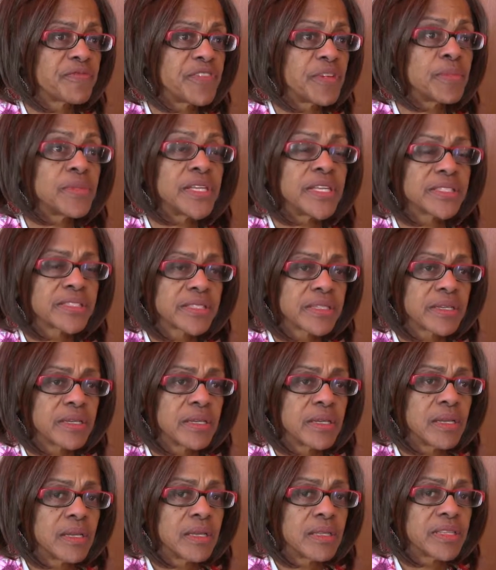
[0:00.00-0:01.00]
feminist
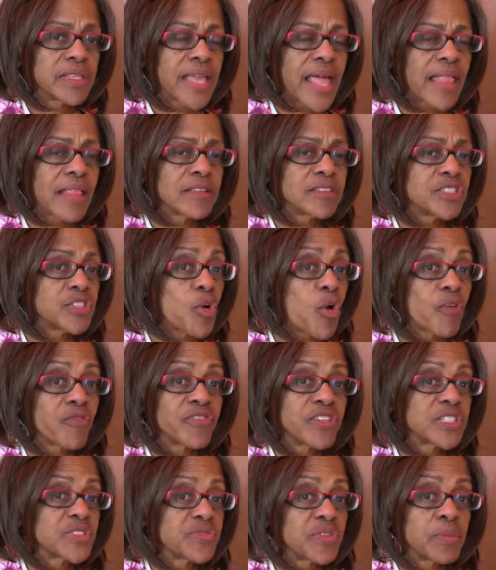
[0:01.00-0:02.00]
theology or
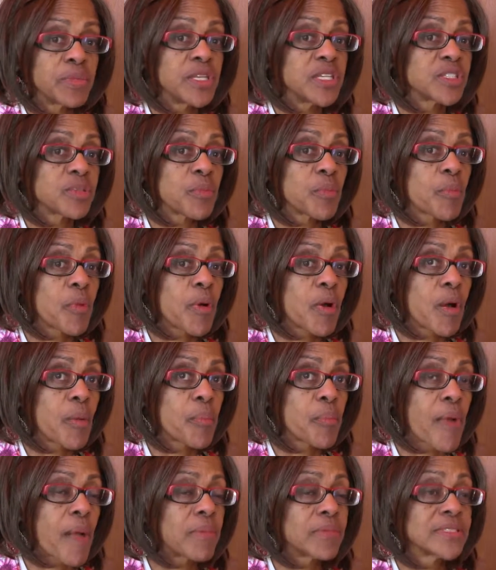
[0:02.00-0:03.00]
just feminism
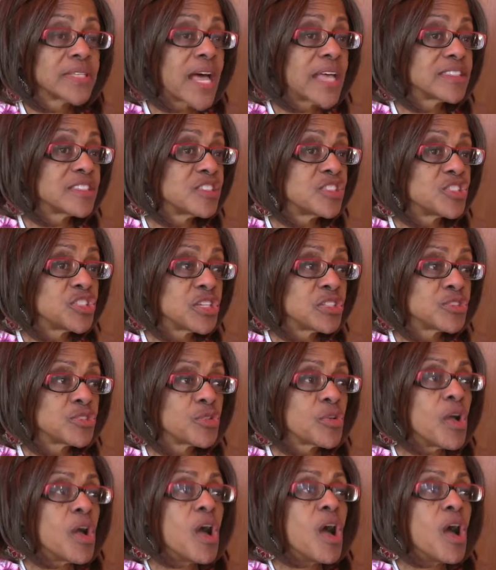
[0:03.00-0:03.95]
problematizes gender.